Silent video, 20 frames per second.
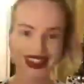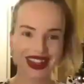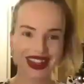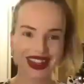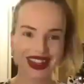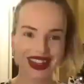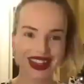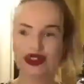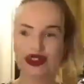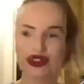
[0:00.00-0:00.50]

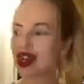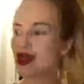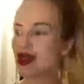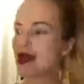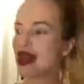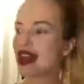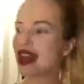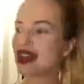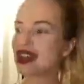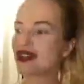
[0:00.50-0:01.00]
30
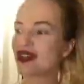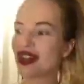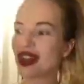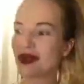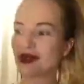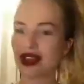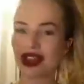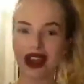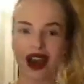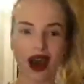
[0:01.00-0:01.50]
minutes for them
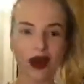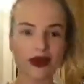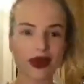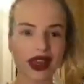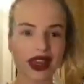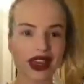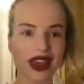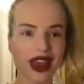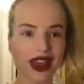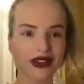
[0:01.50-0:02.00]
to
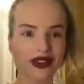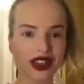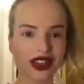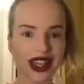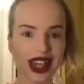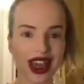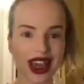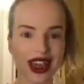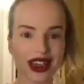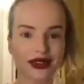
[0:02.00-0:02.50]
copy every
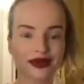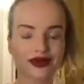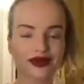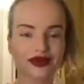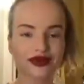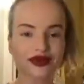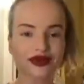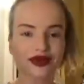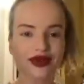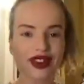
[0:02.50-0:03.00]
day.
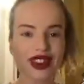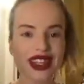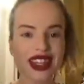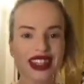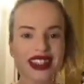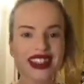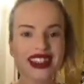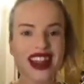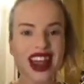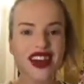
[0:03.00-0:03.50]

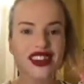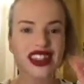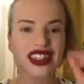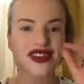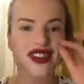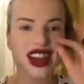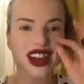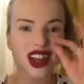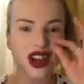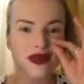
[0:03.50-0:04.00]
So now let's
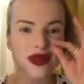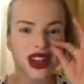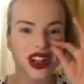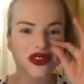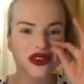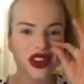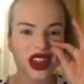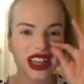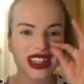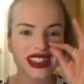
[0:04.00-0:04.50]
find our middle
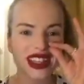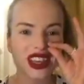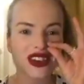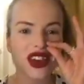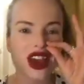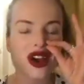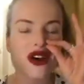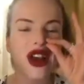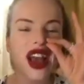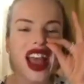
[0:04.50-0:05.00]
voice. Can you
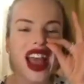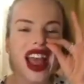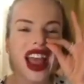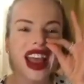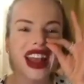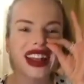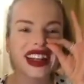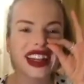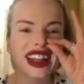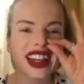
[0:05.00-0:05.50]
go,
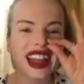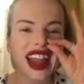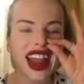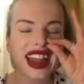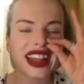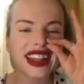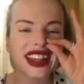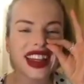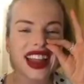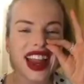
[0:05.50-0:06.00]
nia,
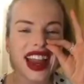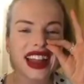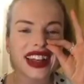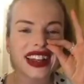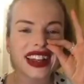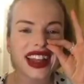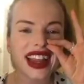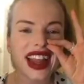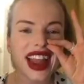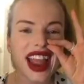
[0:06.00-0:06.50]
nia,
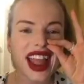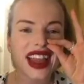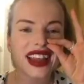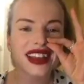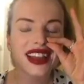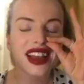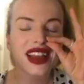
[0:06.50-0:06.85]
nia?